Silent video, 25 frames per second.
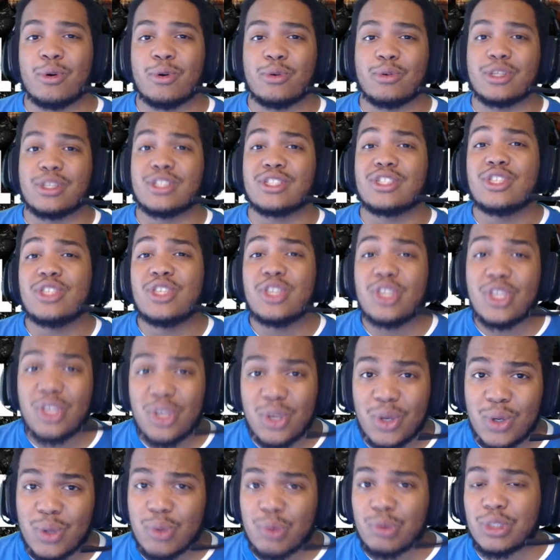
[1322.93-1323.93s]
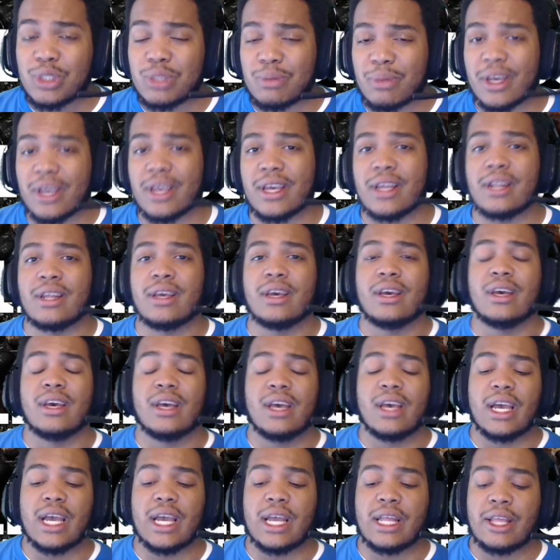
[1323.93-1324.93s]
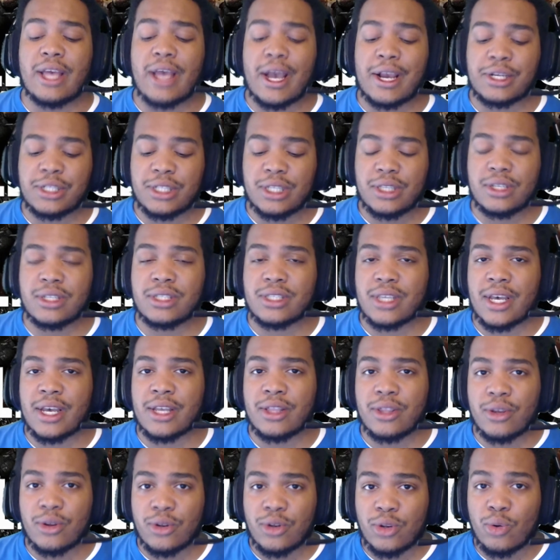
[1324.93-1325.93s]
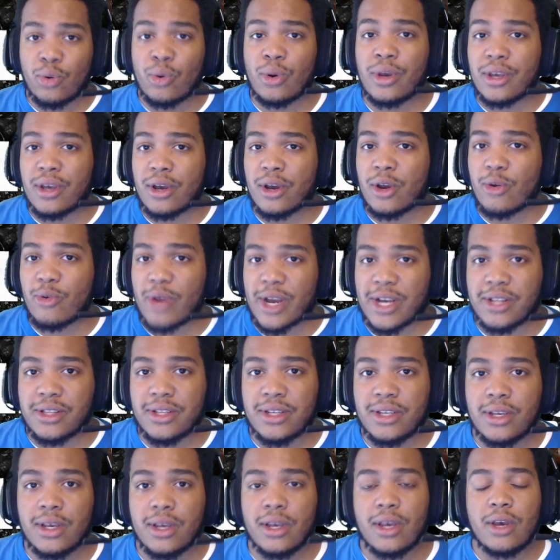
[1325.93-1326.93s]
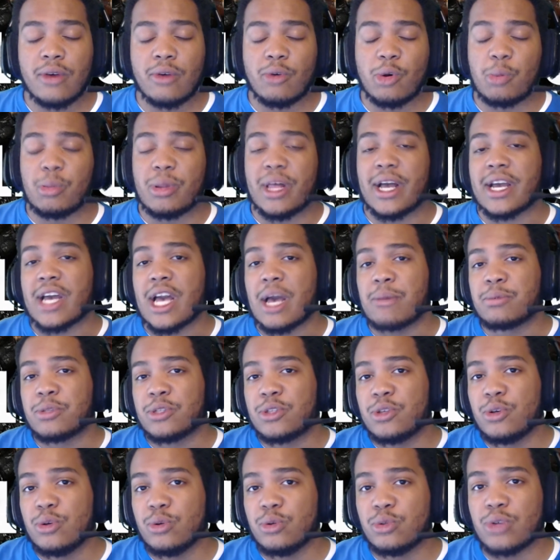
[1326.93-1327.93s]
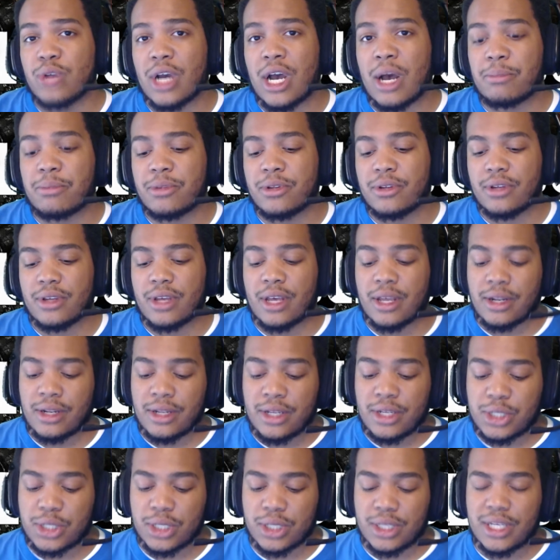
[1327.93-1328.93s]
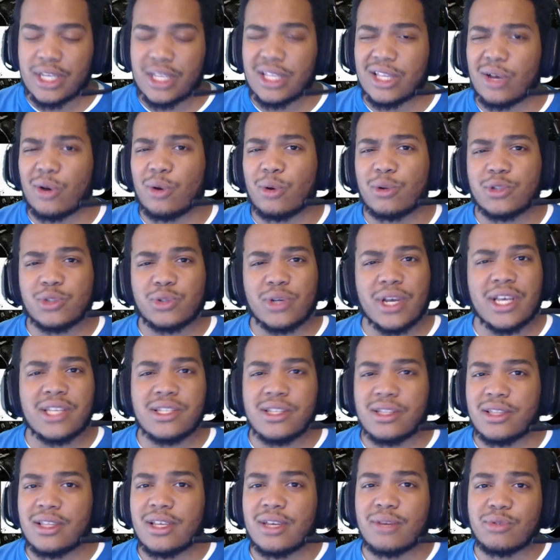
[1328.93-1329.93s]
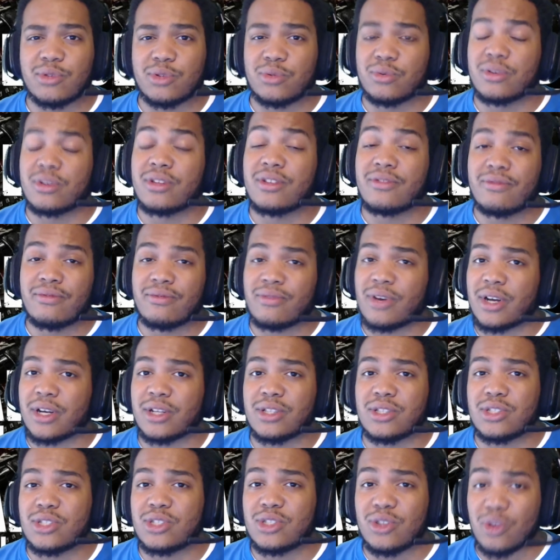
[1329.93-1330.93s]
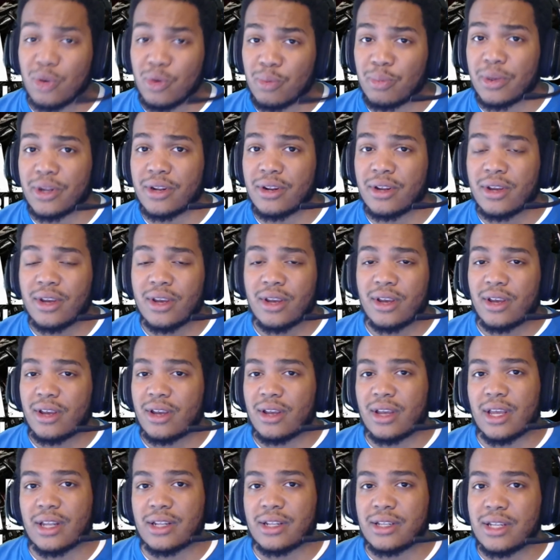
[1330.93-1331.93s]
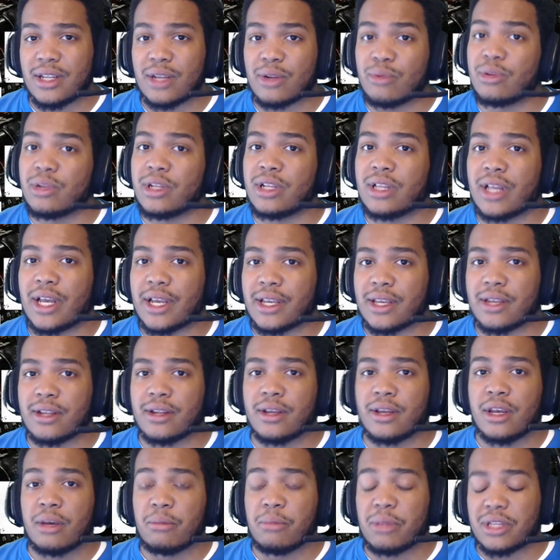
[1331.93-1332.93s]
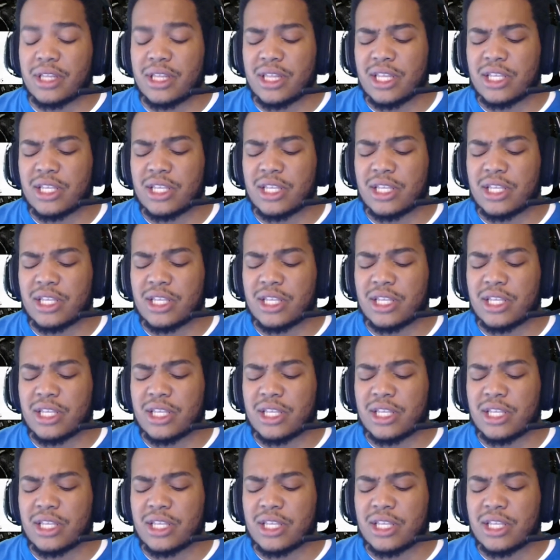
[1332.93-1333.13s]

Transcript: is huge, man. And it actually looks like they're doing it correctly. When Black Ops 2 dropped, initially the whole transit thing was really fucking stupid. I didn't really like it, but then they